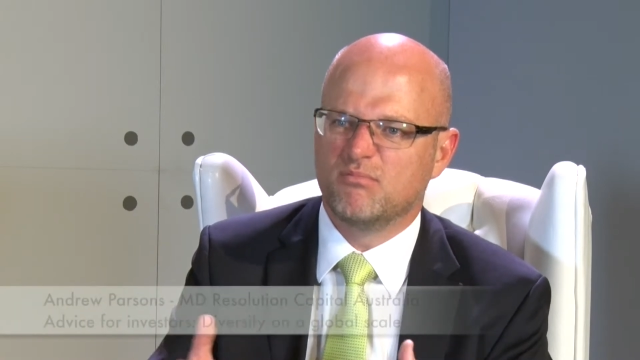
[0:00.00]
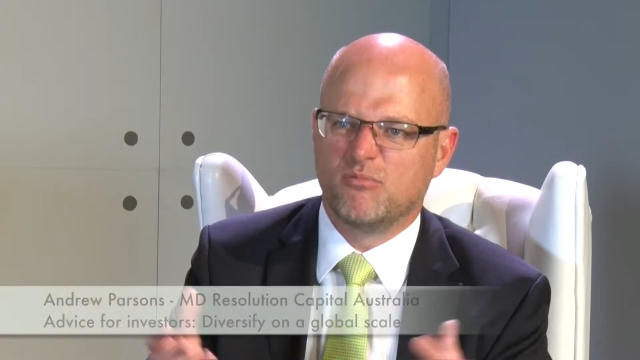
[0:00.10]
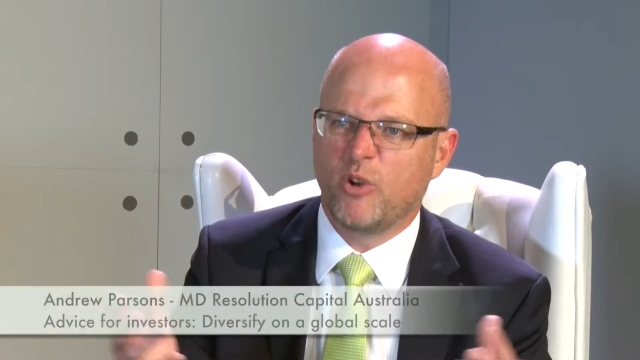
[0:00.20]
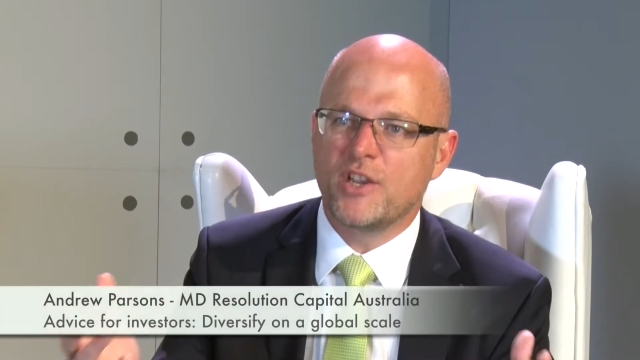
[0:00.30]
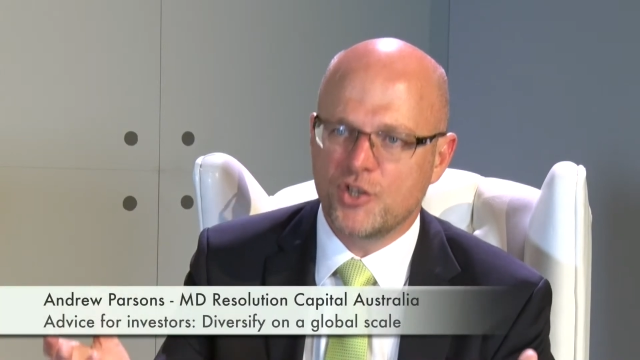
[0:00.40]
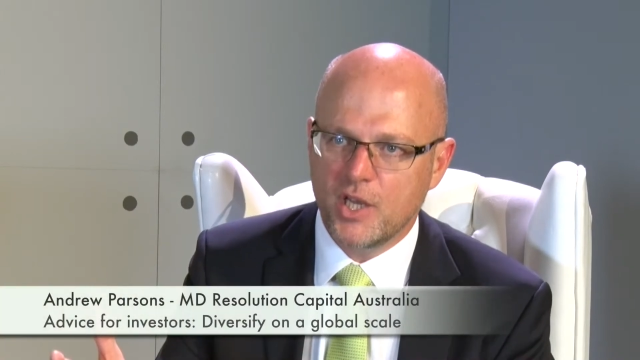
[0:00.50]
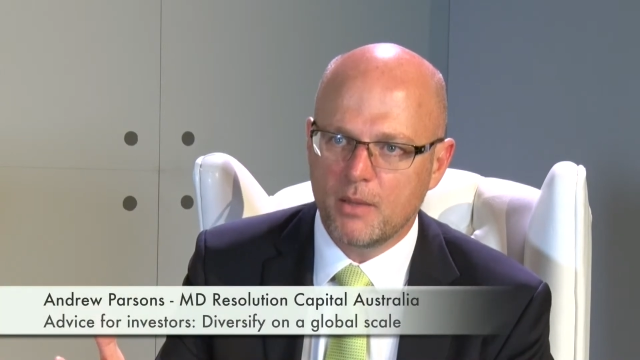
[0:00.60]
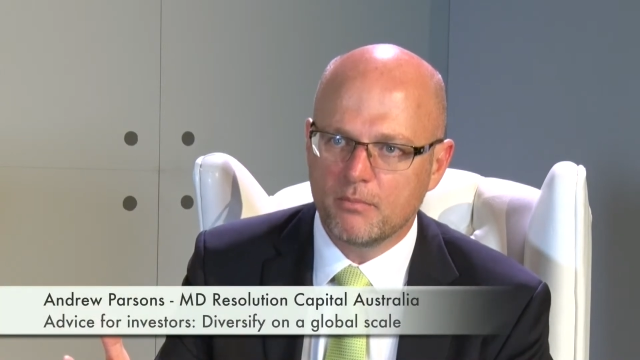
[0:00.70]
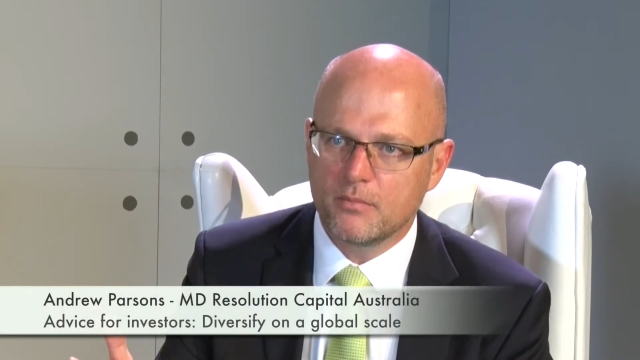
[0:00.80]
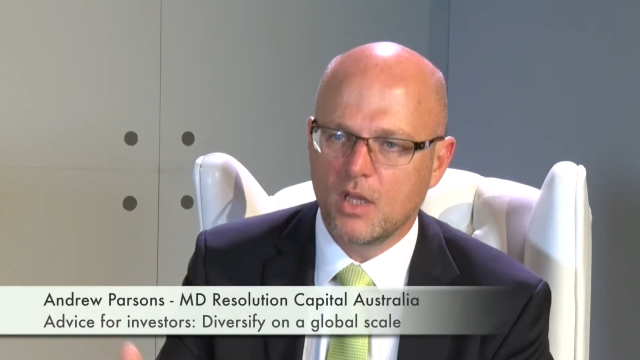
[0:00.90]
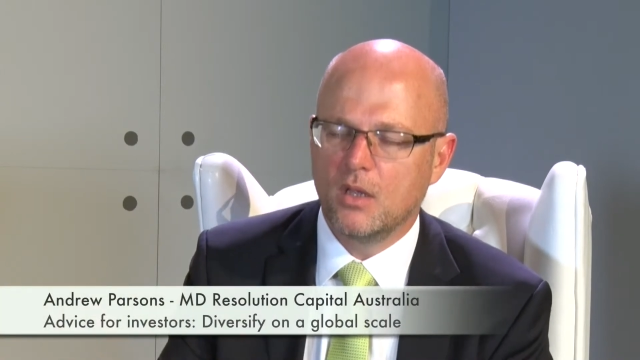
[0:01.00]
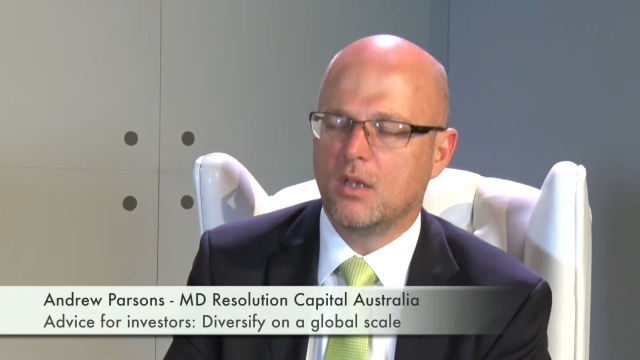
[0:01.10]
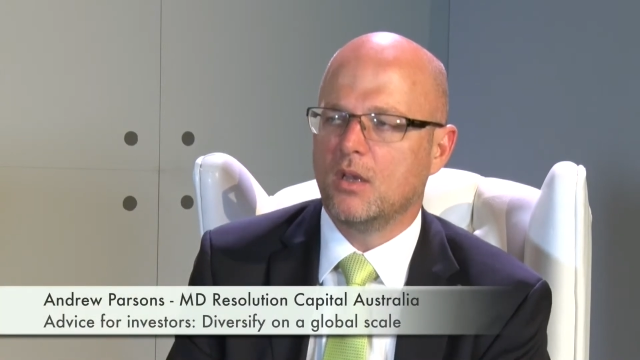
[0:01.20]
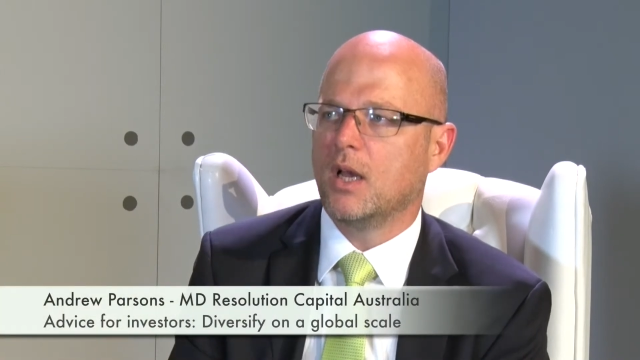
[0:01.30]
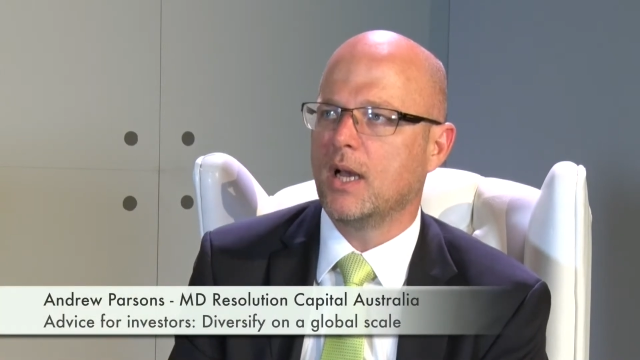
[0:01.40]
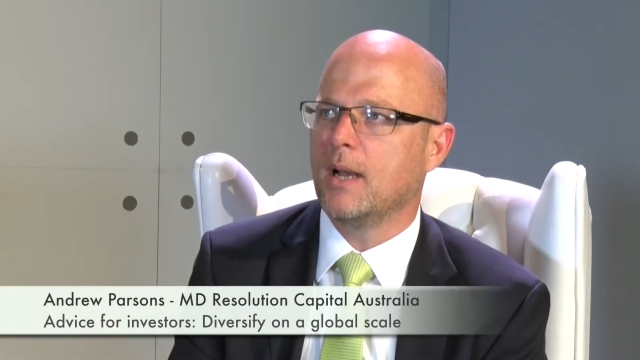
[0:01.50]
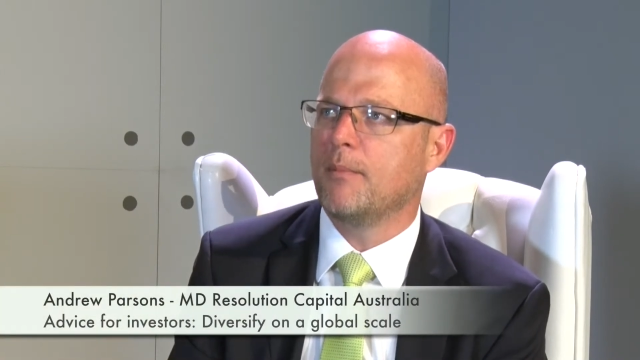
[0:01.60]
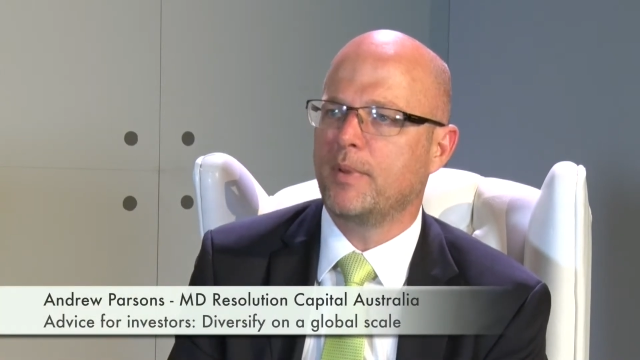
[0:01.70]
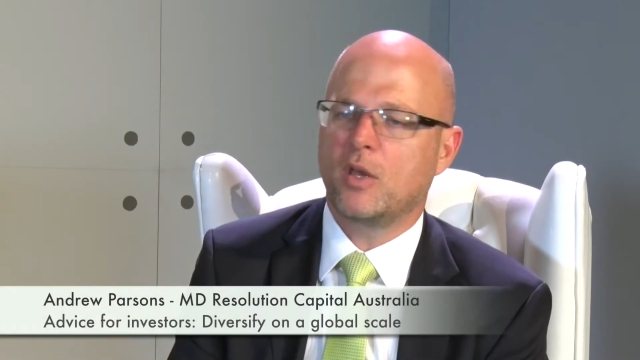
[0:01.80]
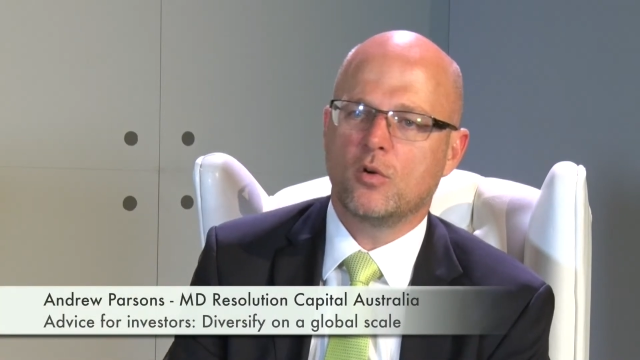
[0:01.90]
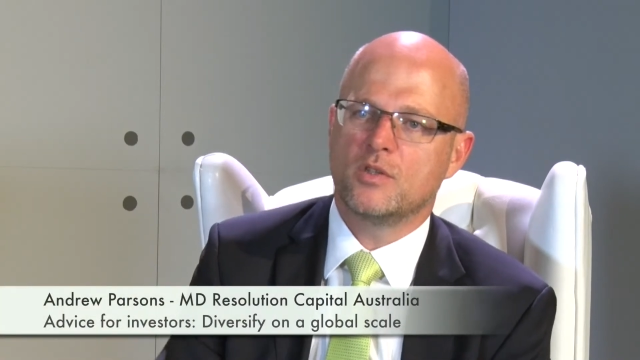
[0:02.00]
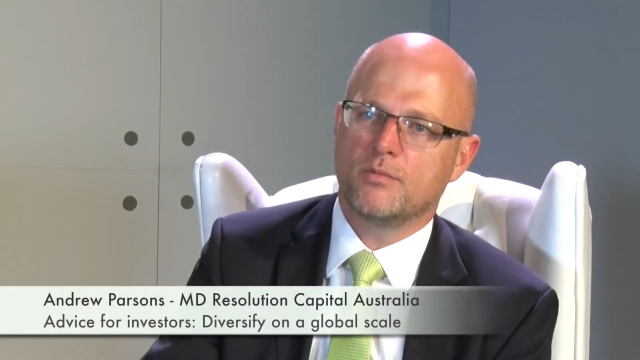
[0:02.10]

regime. Because